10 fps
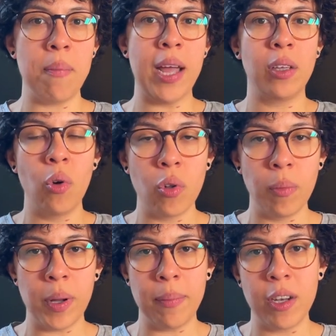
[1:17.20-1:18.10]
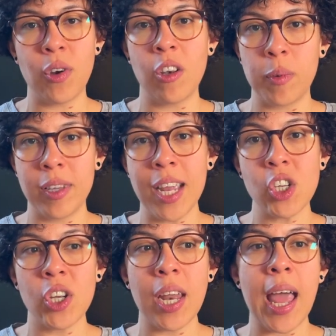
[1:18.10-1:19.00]
my local public
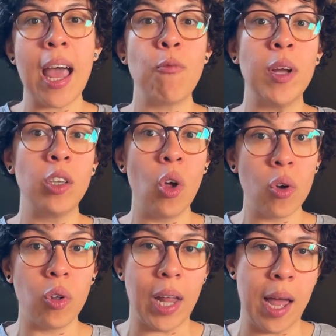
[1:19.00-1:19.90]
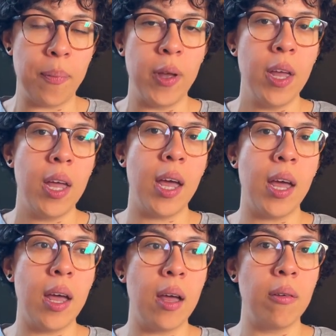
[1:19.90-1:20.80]
transportation, I have my local app,
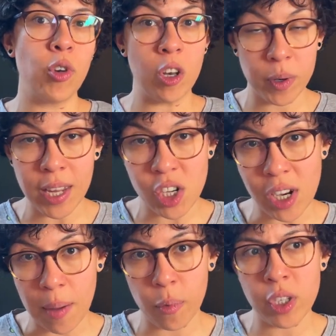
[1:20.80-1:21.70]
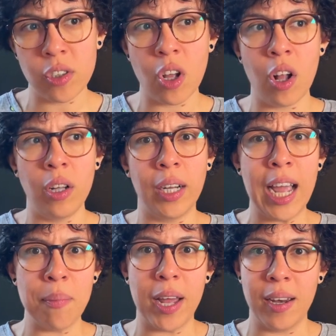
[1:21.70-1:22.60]
uh, transportation app, which is called
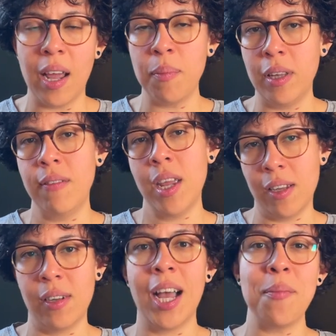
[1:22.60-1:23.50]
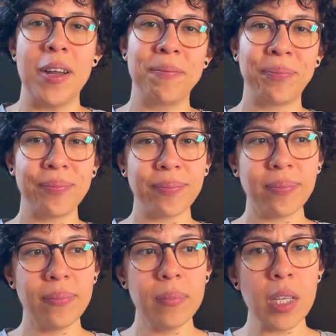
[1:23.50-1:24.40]
Rheinbahn, I believe. Yes, Rheinbahn.
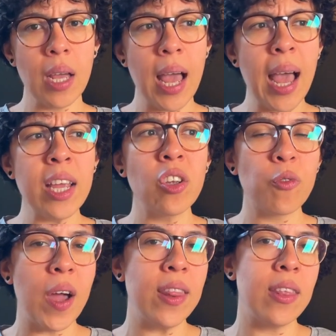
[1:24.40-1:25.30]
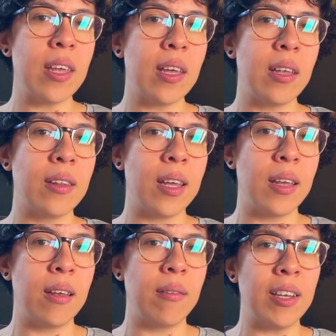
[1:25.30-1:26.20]
I just find the
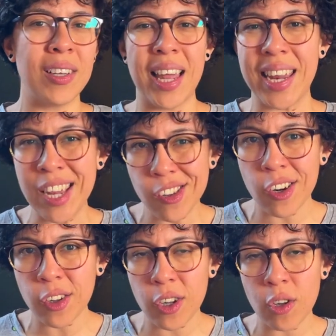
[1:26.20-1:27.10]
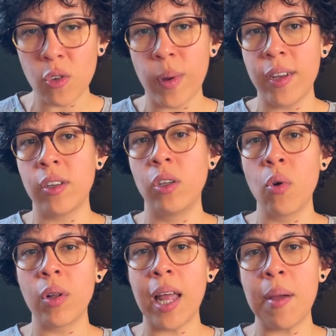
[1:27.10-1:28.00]
the it's a lot easier to use when it's a
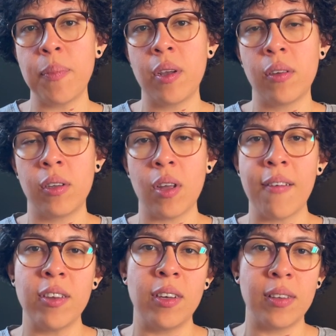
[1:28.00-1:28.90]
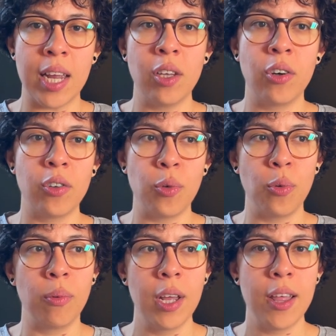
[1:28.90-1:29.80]
local app because it's obviously tailored
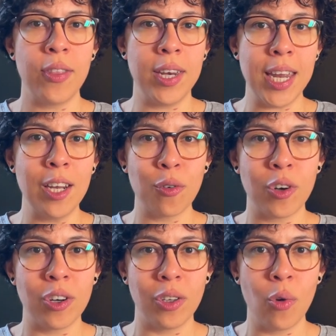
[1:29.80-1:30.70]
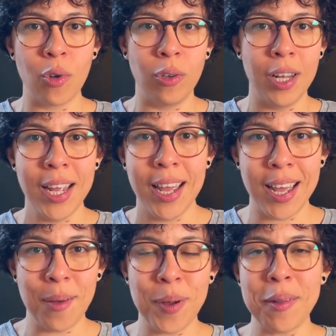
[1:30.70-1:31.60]
to the needs for your local
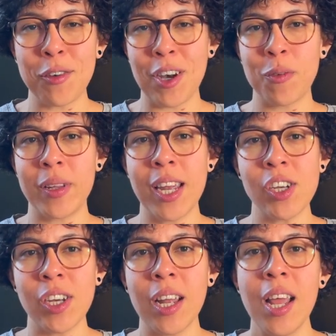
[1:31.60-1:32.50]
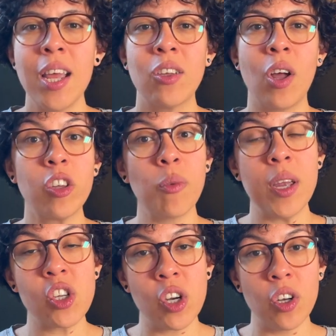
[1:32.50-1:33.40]
uh, public transportation. So also
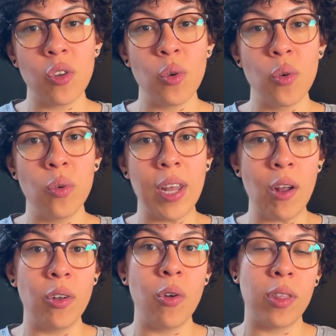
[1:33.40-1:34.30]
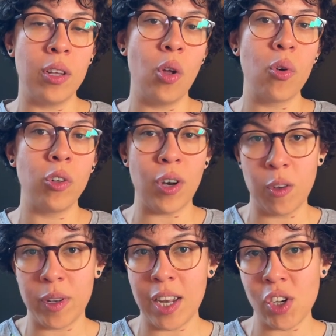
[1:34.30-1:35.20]
make sure to download the local
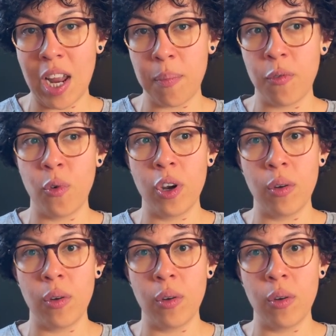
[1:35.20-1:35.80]
transportation app for